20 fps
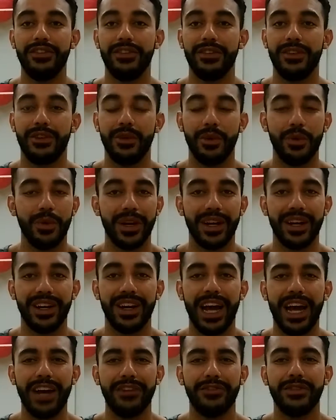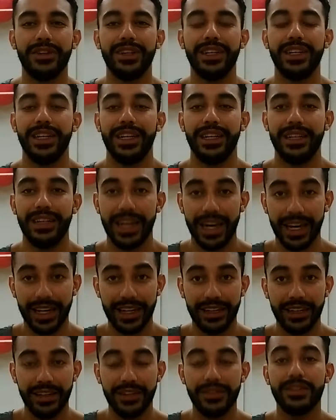to where every
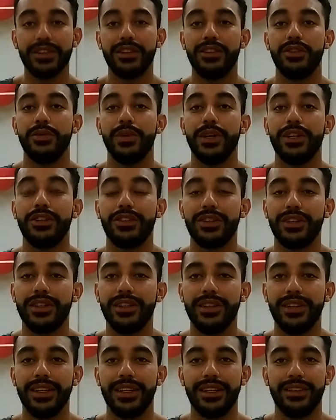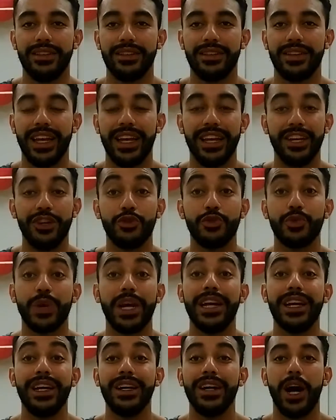negative situation is a
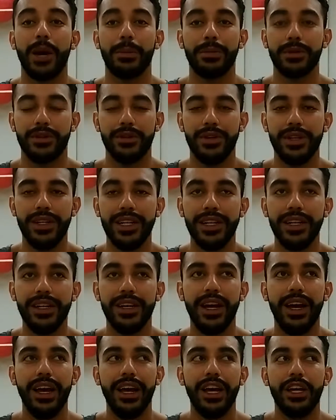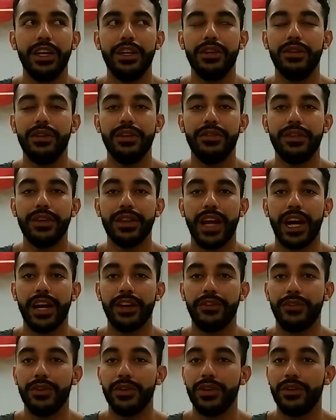great opportunity, you live a life
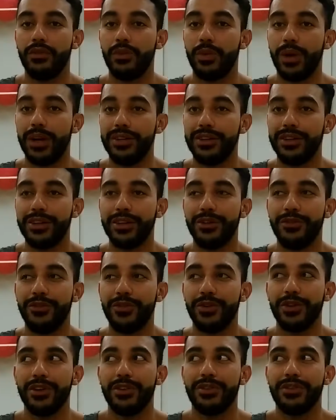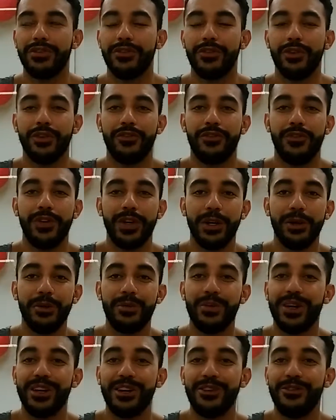full of wonder, full of
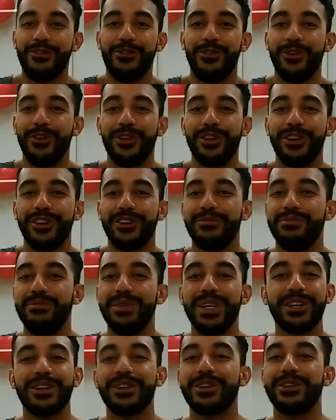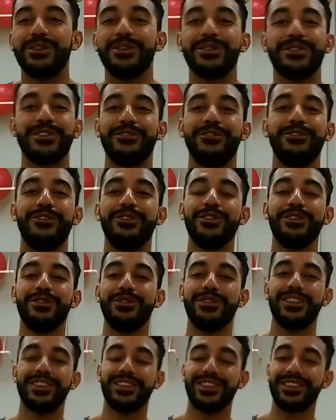fulfillment, full of miracles, and full of
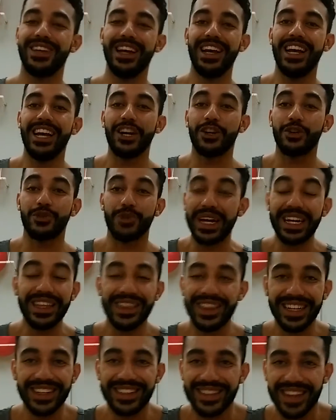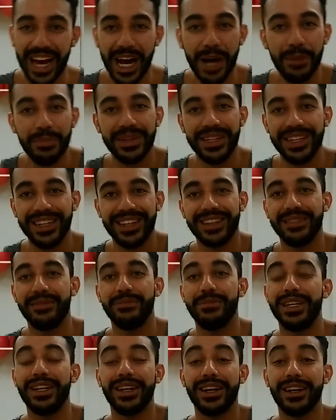just great things happening
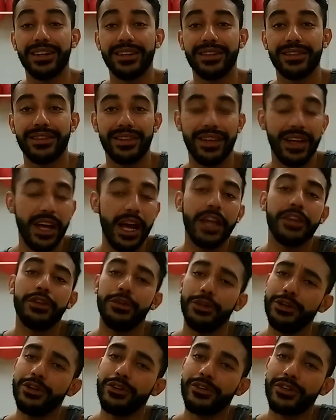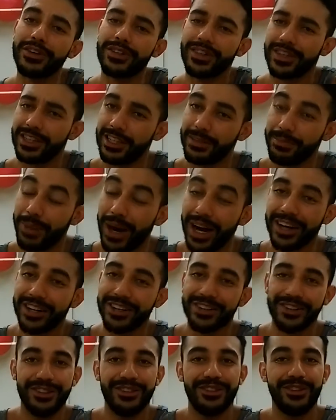because the universe
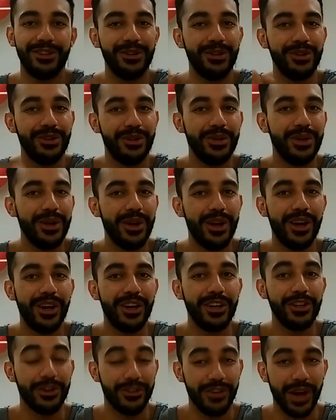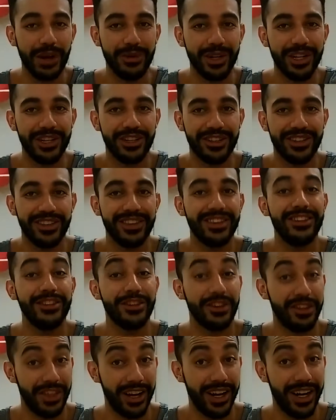conspires to your vibration, your
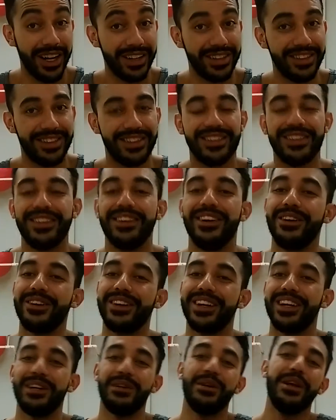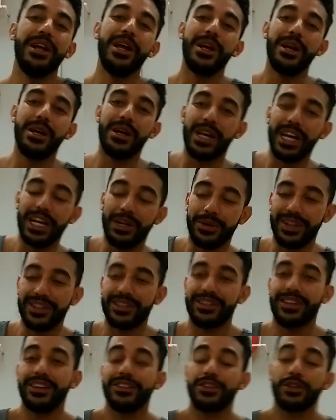thoughts. Okay. Anyways,
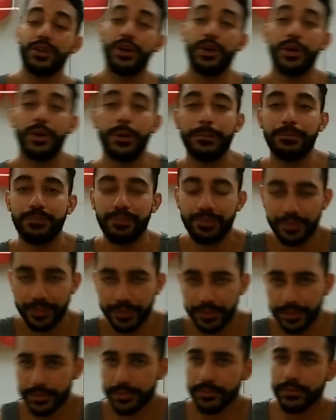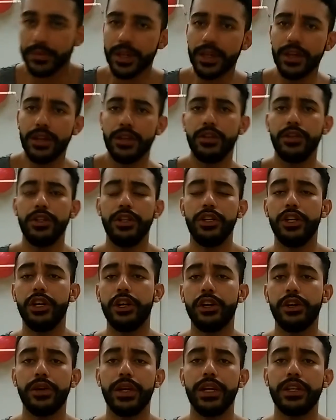so
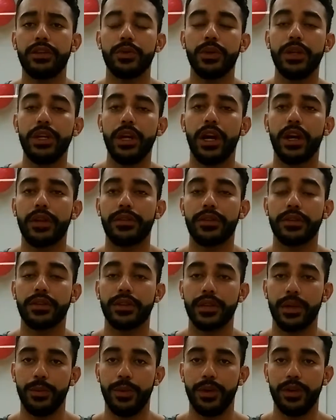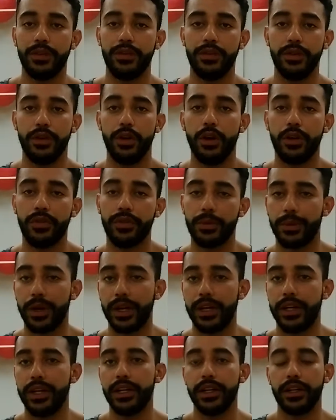it's really hard for someone to go from right
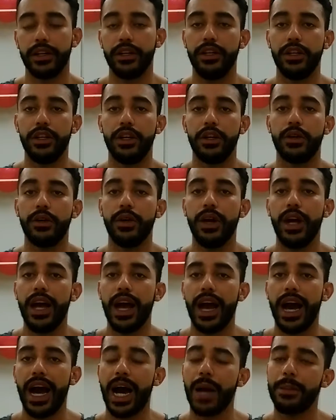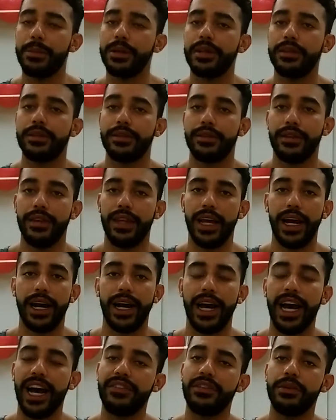here, habits that
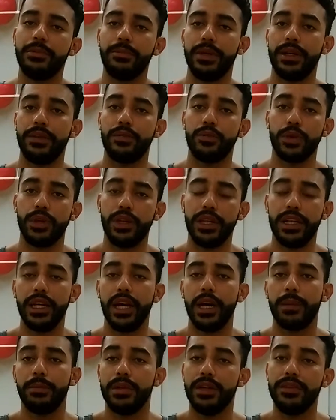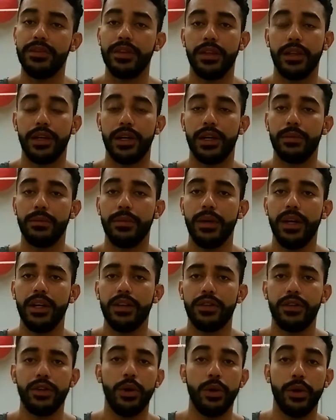haven't been really uplifting them
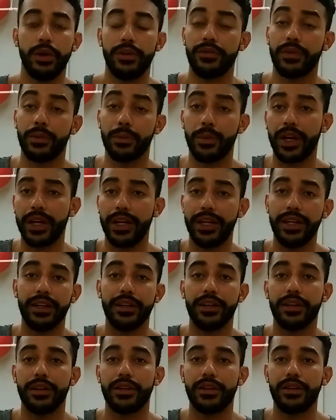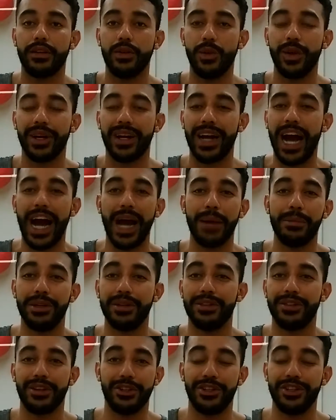to going from right here to where
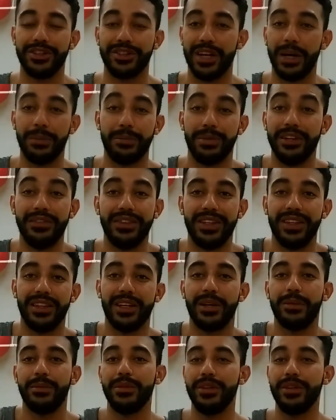habits are just uplifting them.